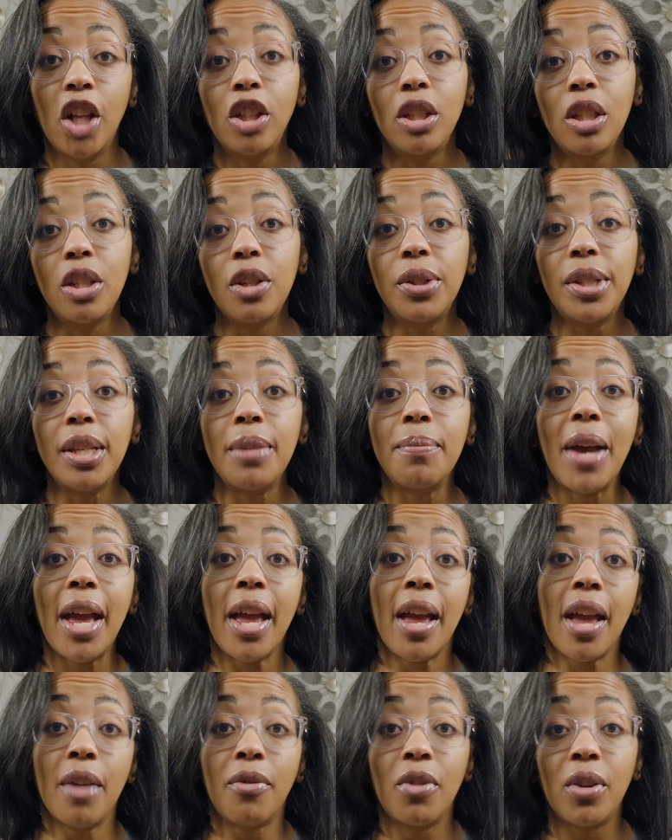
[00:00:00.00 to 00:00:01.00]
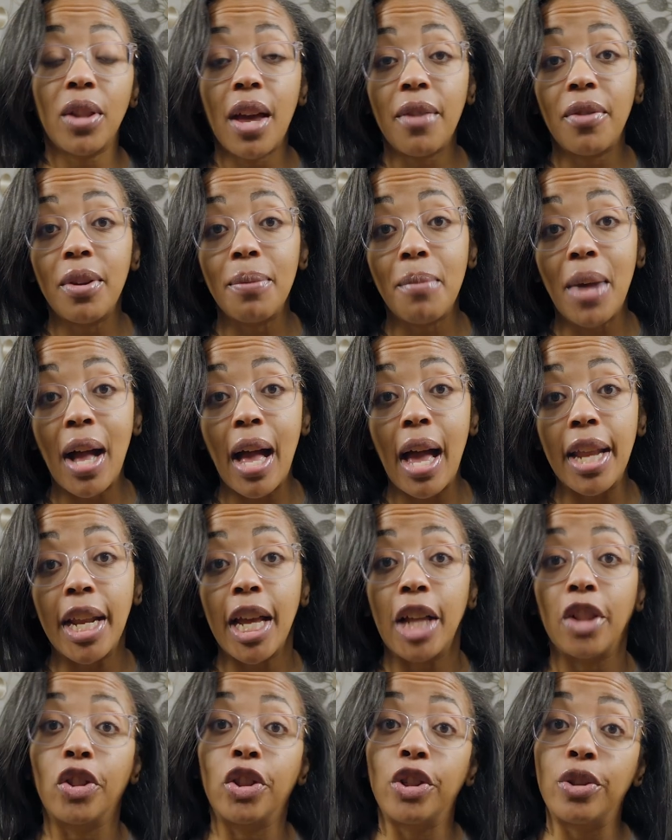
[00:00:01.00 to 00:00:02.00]
losing my ever-loving mind
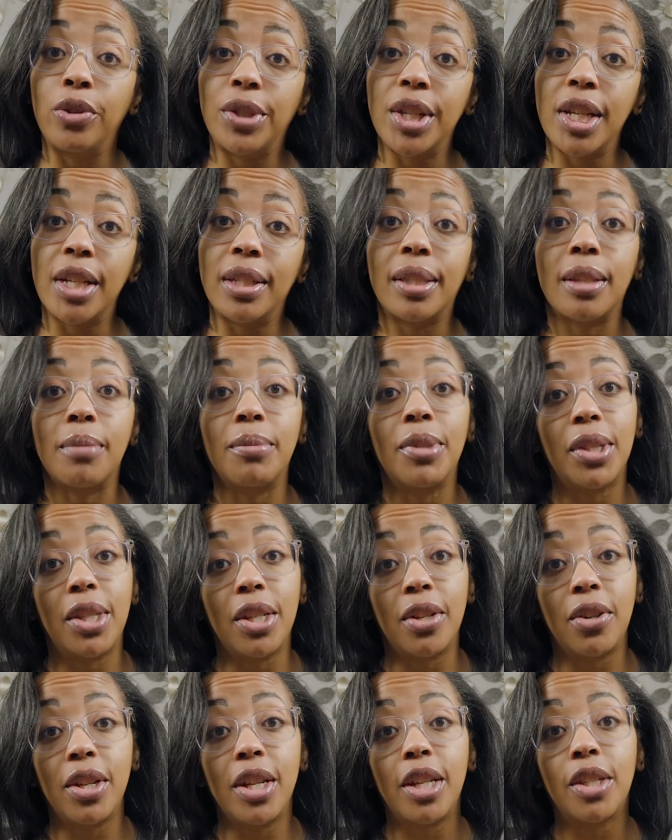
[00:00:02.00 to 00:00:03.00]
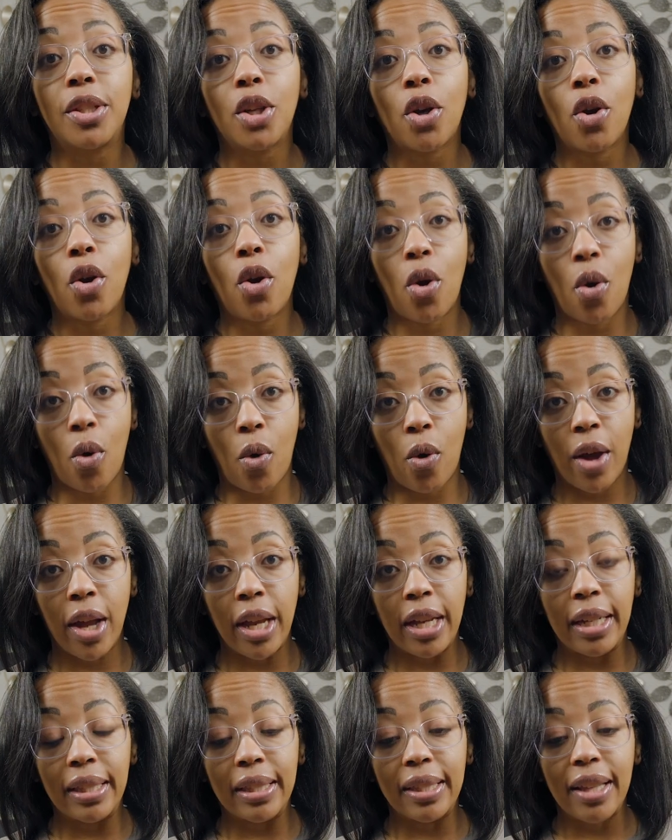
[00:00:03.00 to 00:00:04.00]
and losing some serious
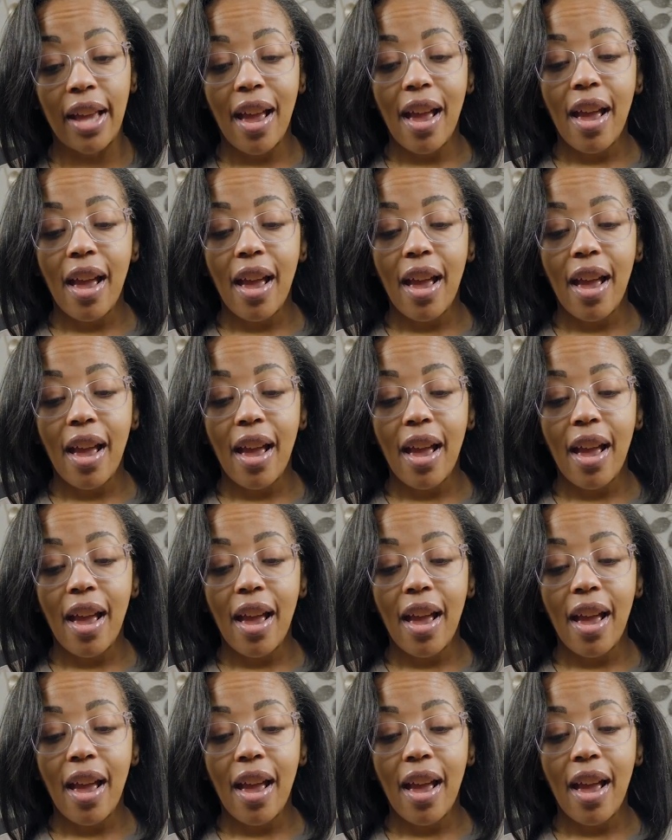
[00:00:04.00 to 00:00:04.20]
coins.